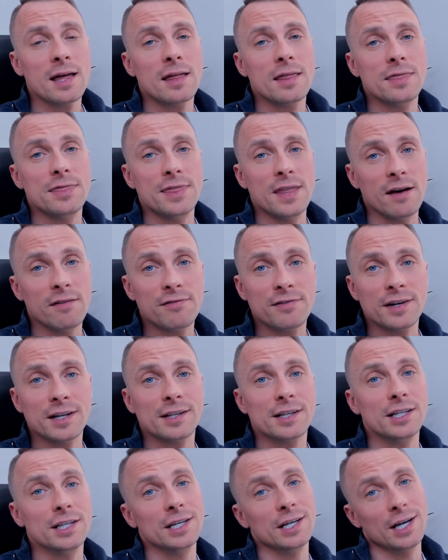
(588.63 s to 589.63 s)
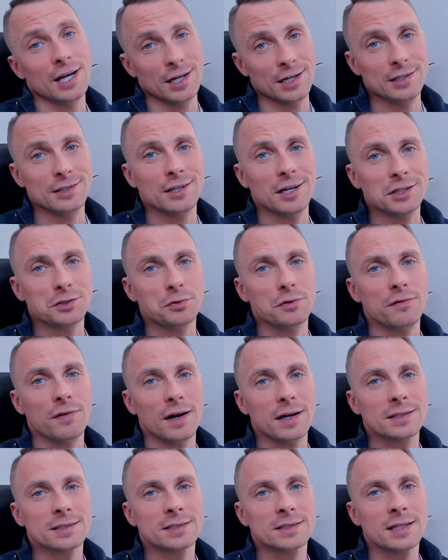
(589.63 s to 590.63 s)
definitely get in touch with
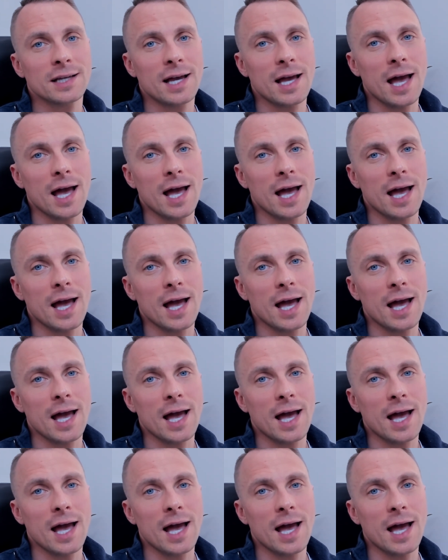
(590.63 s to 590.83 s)
us.